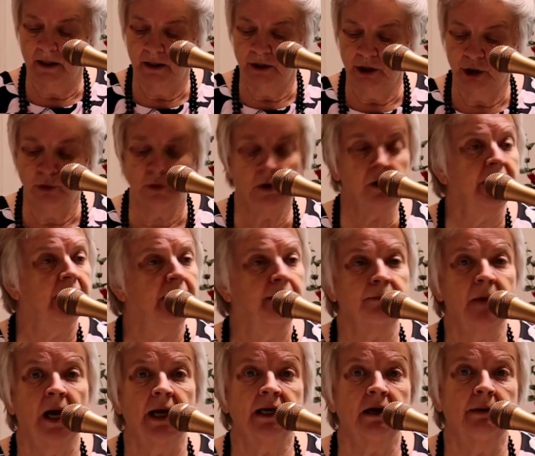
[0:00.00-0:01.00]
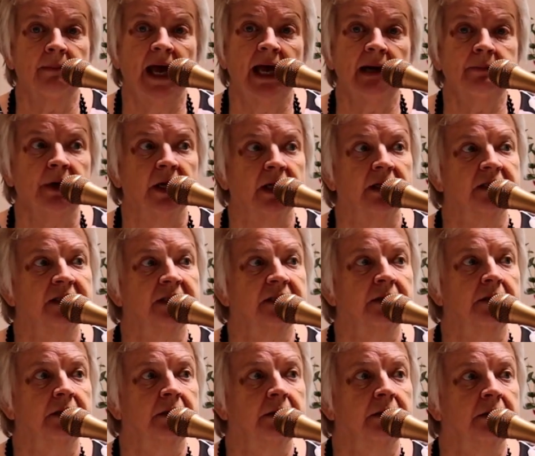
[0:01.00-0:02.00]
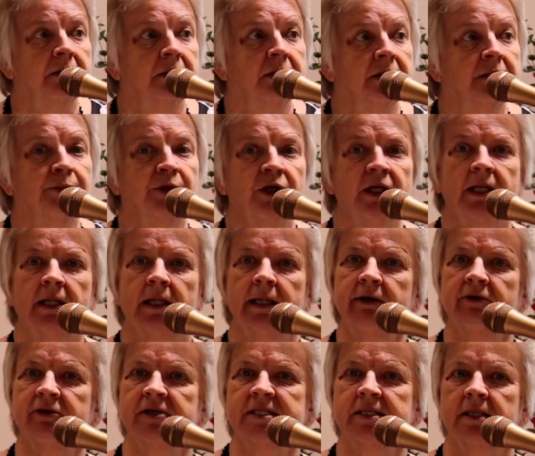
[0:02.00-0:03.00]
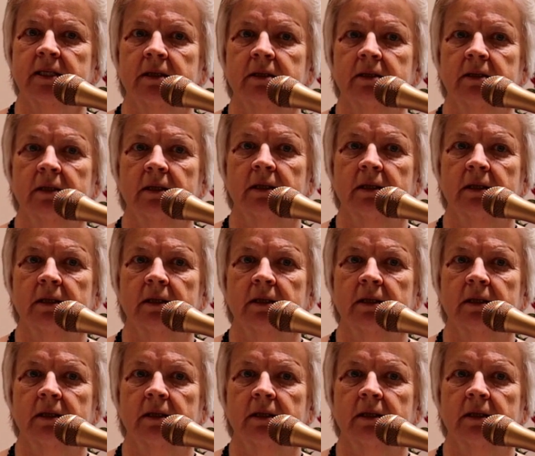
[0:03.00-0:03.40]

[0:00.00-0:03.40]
you will keep my commandments. It's pretty clear, isn't it?